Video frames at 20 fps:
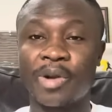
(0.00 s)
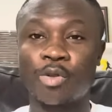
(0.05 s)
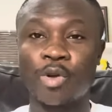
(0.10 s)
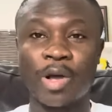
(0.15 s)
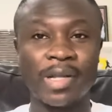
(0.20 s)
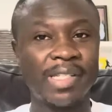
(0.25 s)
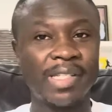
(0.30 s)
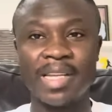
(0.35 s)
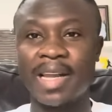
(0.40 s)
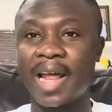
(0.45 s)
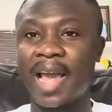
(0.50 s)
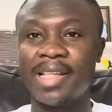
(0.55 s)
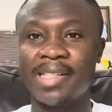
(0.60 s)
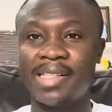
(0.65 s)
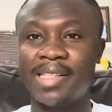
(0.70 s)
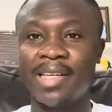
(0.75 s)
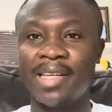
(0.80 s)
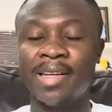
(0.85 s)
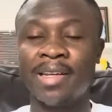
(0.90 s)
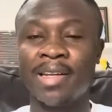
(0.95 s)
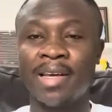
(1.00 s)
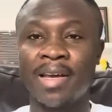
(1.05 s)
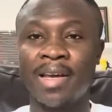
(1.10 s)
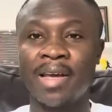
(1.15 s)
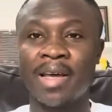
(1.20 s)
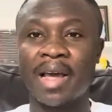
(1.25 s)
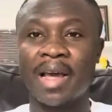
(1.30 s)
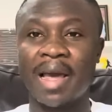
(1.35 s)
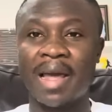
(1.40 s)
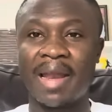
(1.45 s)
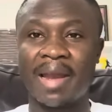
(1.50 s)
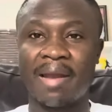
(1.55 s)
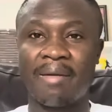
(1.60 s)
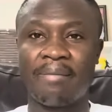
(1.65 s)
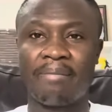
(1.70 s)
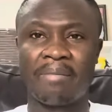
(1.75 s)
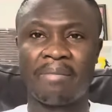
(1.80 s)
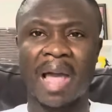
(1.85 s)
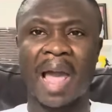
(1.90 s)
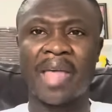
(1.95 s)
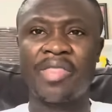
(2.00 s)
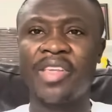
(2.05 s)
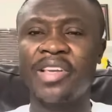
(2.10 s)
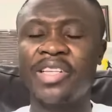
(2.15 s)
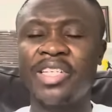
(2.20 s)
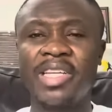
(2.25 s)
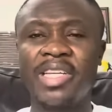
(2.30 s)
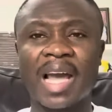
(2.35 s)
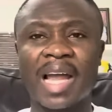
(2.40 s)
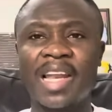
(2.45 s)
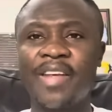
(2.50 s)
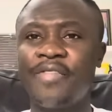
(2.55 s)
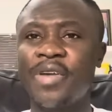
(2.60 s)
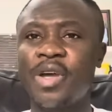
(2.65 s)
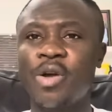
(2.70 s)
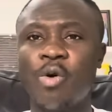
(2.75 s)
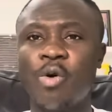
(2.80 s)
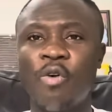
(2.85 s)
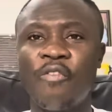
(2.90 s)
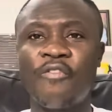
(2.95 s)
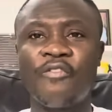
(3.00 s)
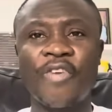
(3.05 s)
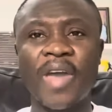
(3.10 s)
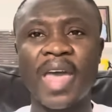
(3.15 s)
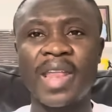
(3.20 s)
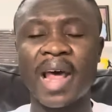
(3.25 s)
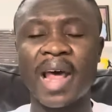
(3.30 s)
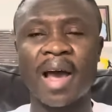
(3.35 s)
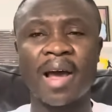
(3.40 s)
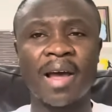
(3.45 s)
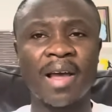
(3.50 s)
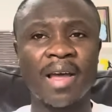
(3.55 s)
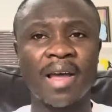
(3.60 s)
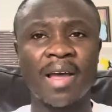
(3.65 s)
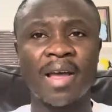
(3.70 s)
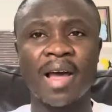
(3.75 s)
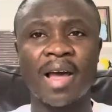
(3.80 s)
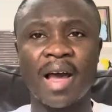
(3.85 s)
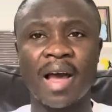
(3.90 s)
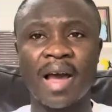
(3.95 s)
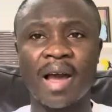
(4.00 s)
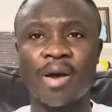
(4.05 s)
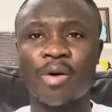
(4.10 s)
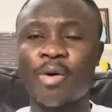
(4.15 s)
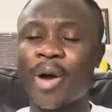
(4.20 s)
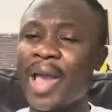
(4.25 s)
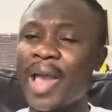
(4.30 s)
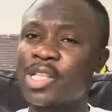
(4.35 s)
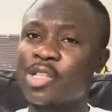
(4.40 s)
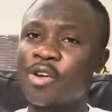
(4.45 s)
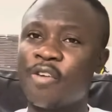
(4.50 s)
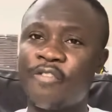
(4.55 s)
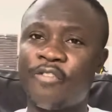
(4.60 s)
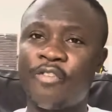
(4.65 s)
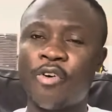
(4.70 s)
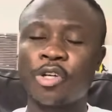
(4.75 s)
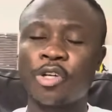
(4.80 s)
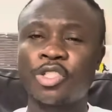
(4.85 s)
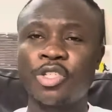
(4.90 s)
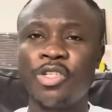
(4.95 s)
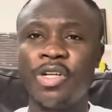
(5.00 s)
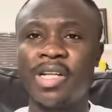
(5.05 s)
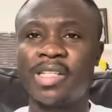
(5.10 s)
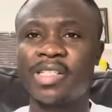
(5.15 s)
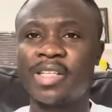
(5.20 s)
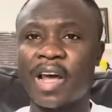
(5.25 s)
2019, and I think she can even go further. Quite unfortunate